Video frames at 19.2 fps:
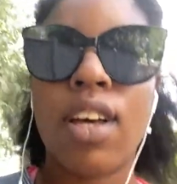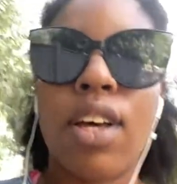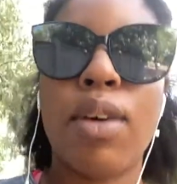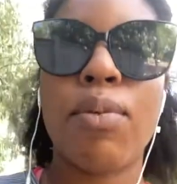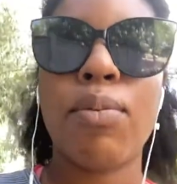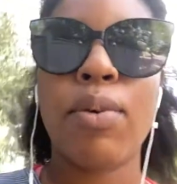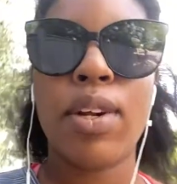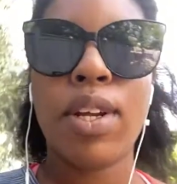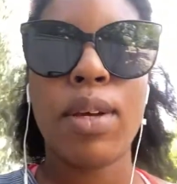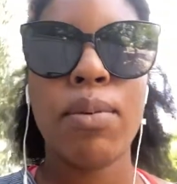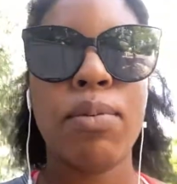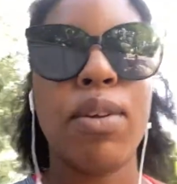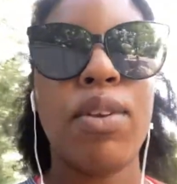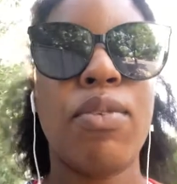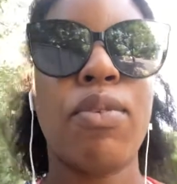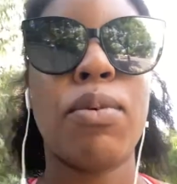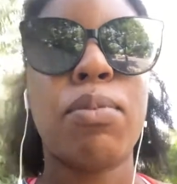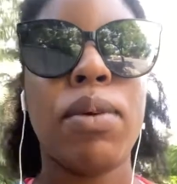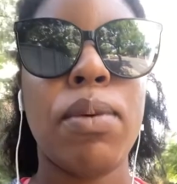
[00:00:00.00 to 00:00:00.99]
Good morning,
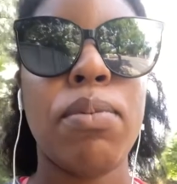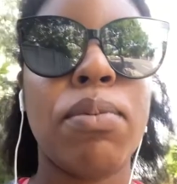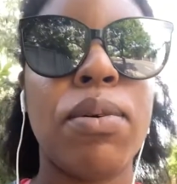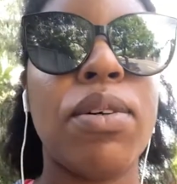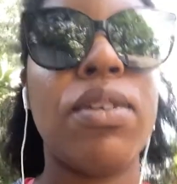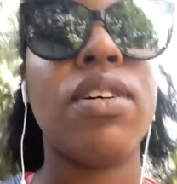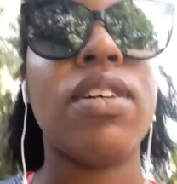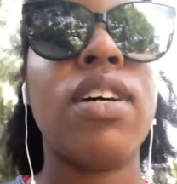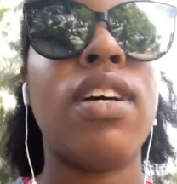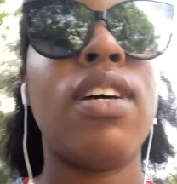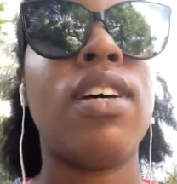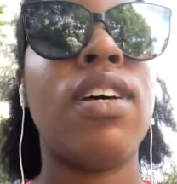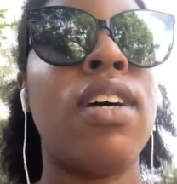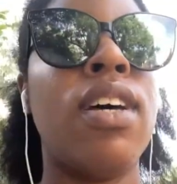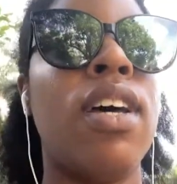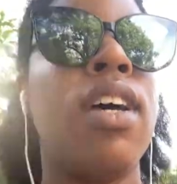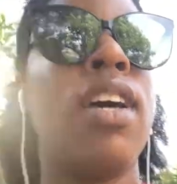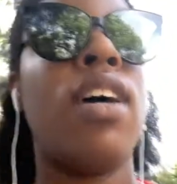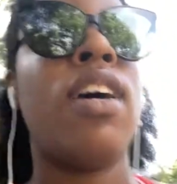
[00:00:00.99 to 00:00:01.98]
beautiful people.
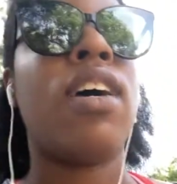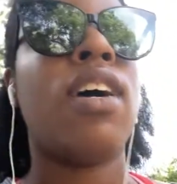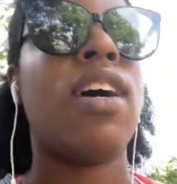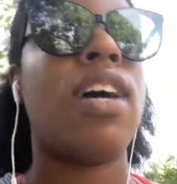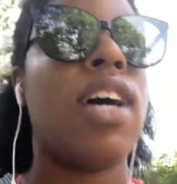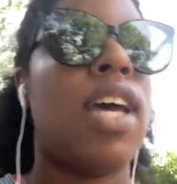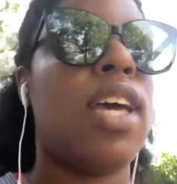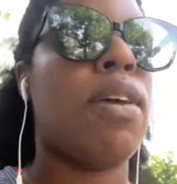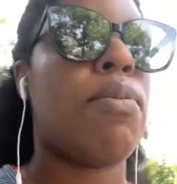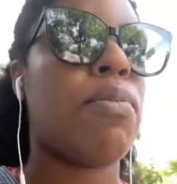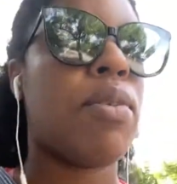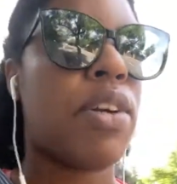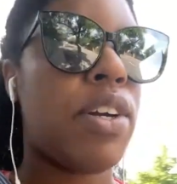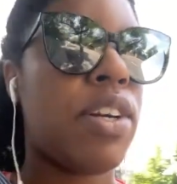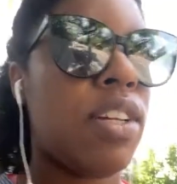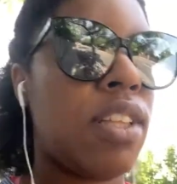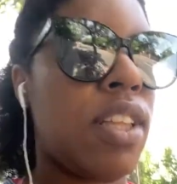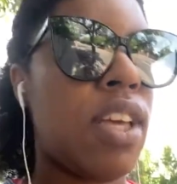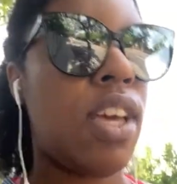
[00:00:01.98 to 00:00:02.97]
I am
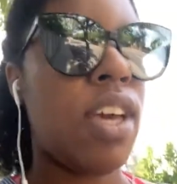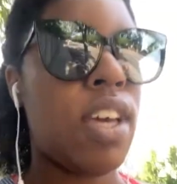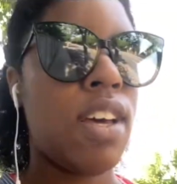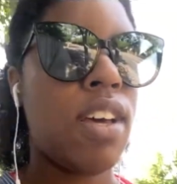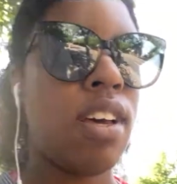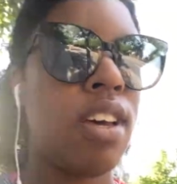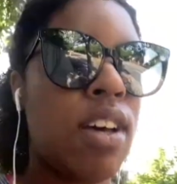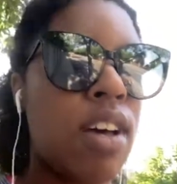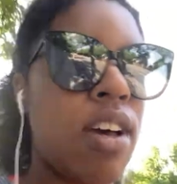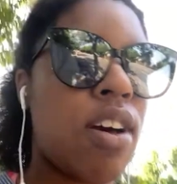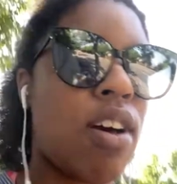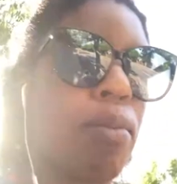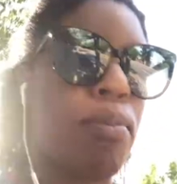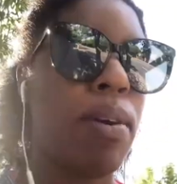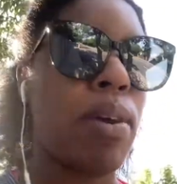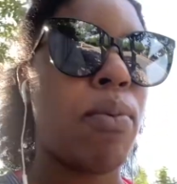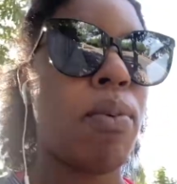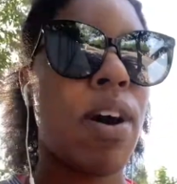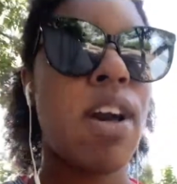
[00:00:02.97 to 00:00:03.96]
currently on
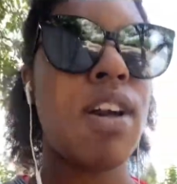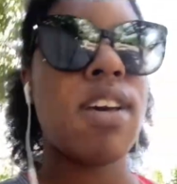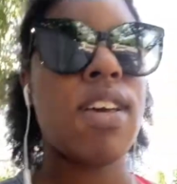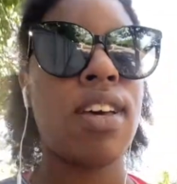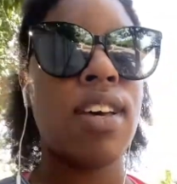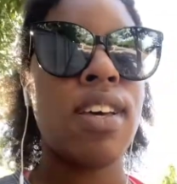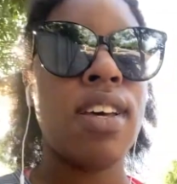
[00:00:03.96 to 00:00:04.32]
my walk